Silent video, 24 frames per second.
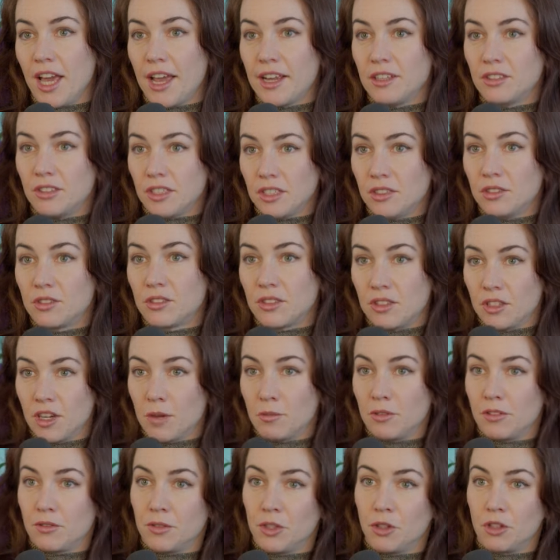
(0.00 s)
the 80s, the
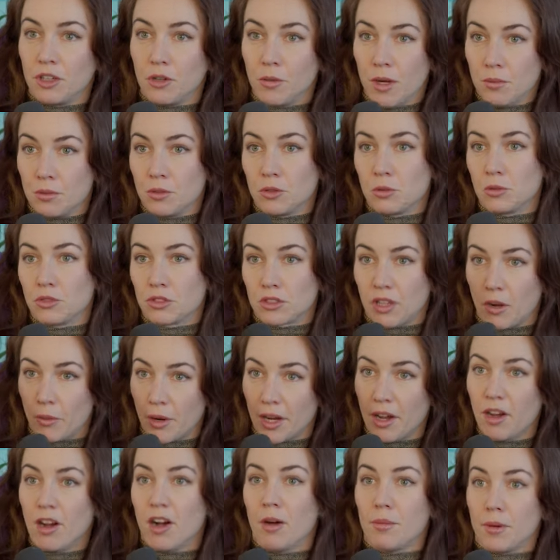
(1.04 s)
number of nuclear weapons was
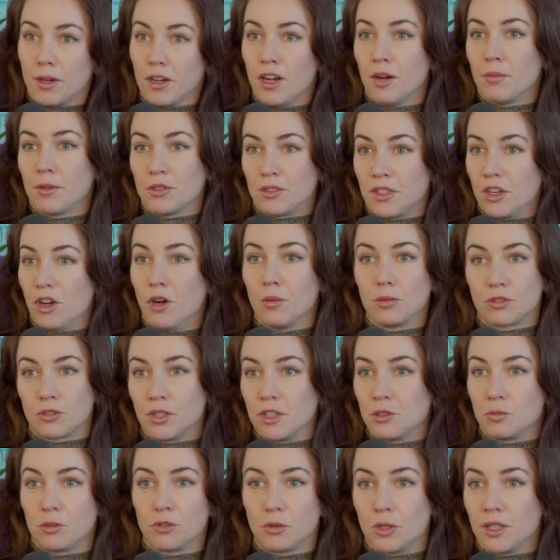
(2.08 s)
going up and up as the arms
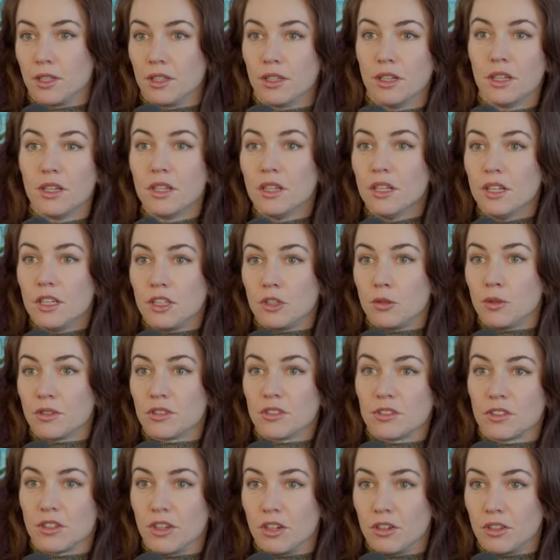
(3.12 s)
race between
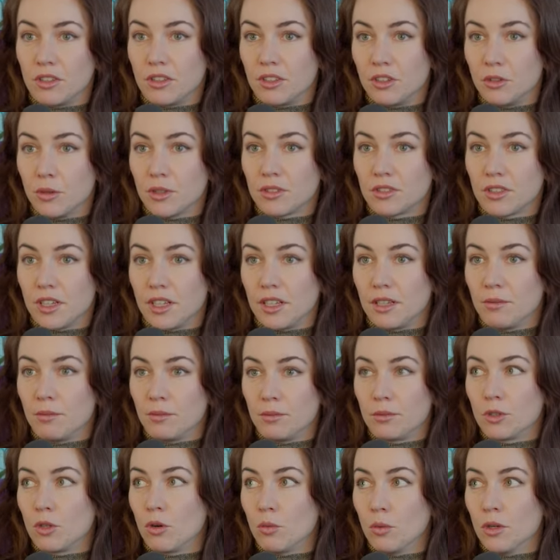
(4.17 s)
USSR and the USA
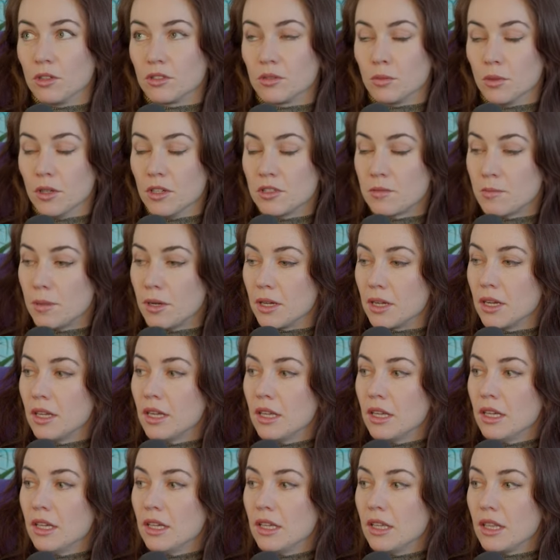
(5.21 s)
got worse and worse. But
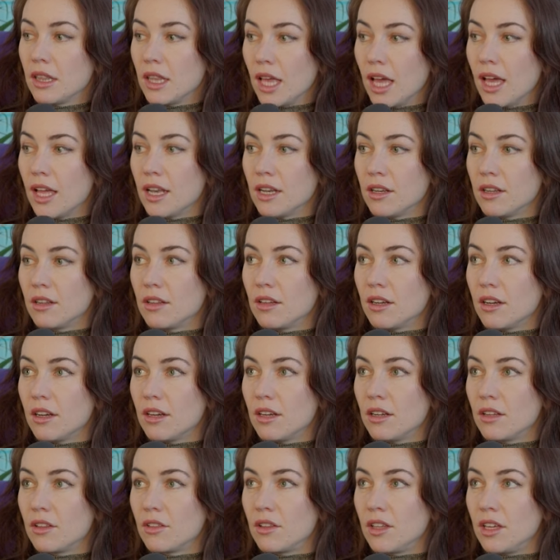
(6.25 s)
then
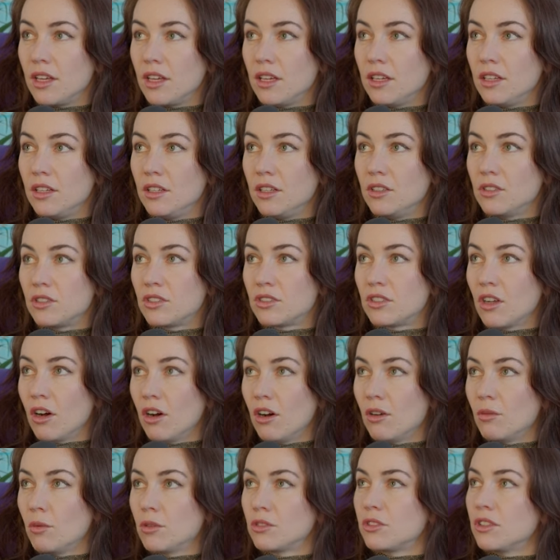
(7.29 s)
the
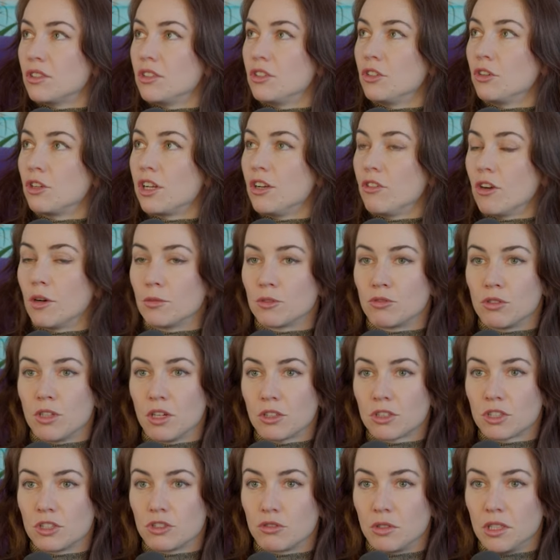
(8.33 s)
start was it. the Nuclear Arms
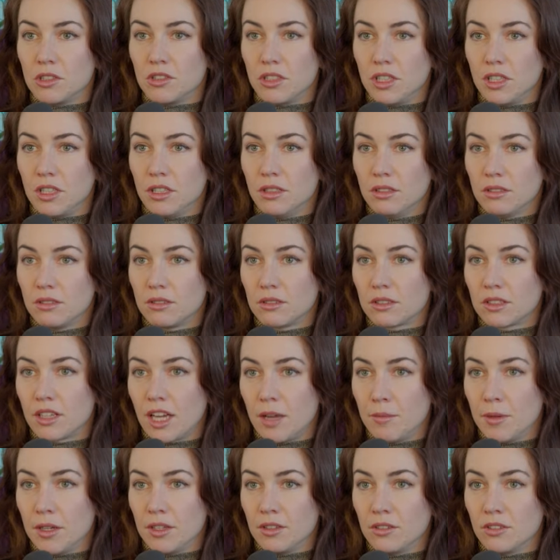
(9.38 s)
Reduction Treaty
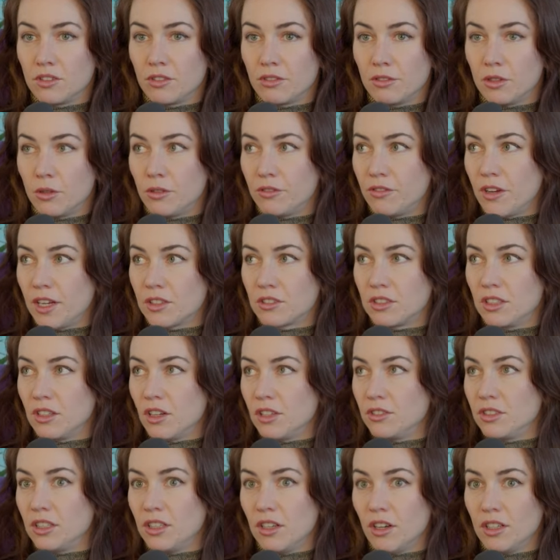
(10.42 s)
came into effect in
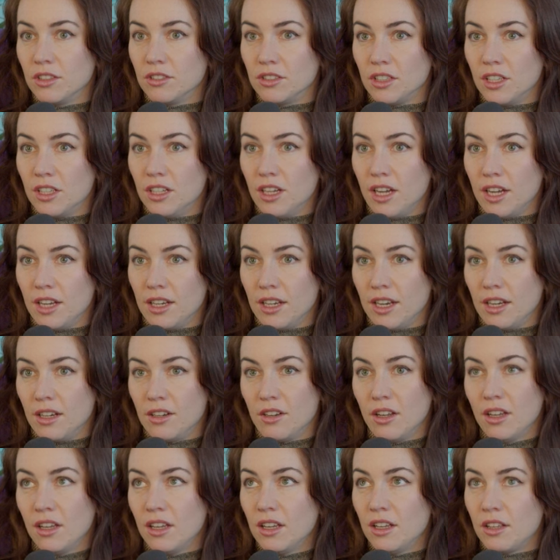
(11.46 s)
1990,
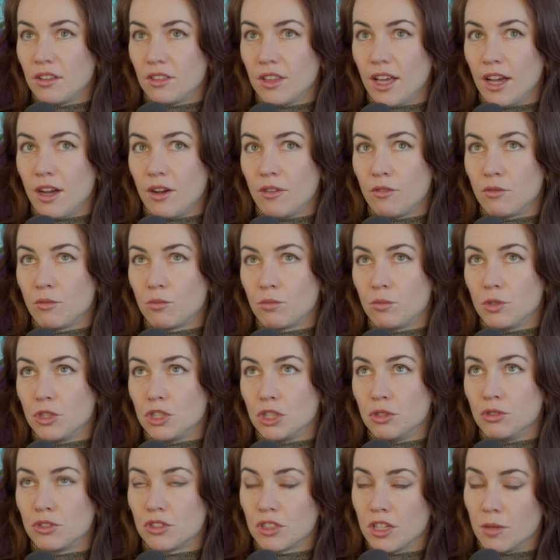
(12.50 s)
and that
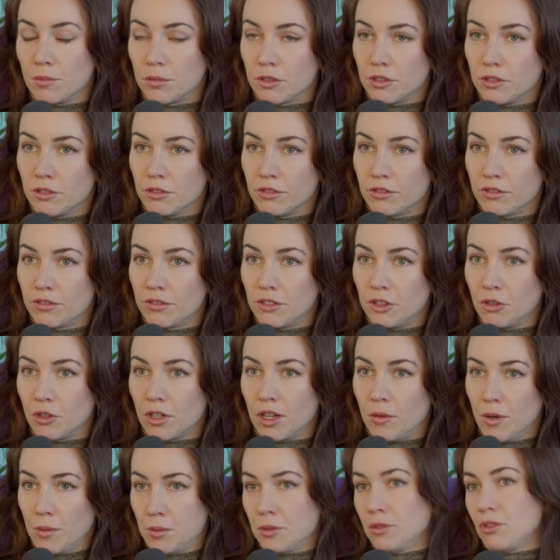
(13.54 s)
reduced the number of
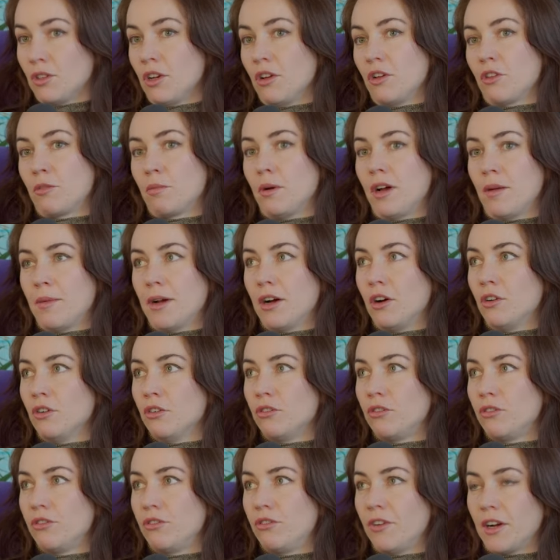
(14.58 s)
nuclear weapons on Earth by
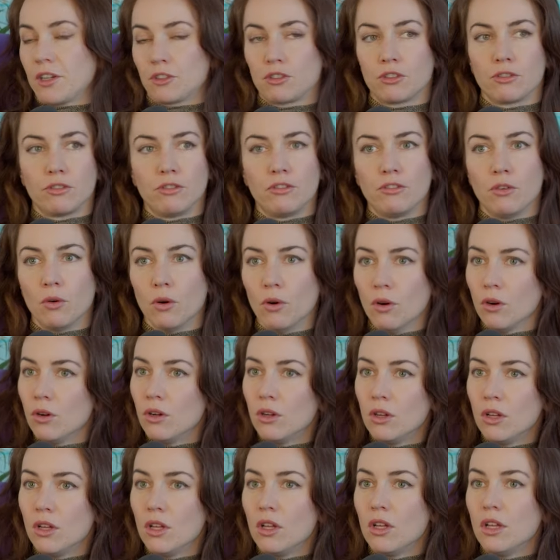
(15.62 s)
about a factor of
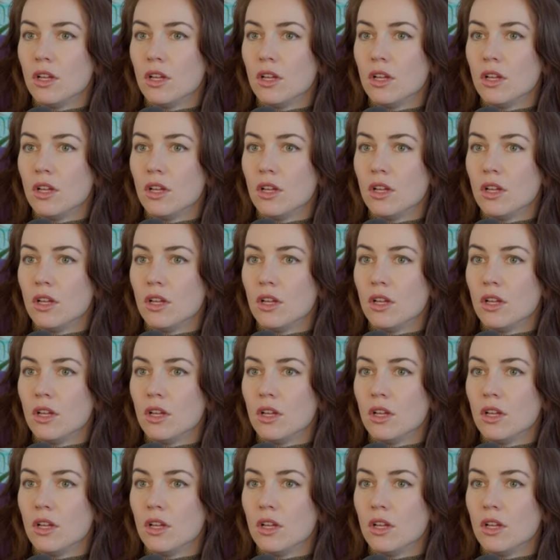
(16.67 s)
four.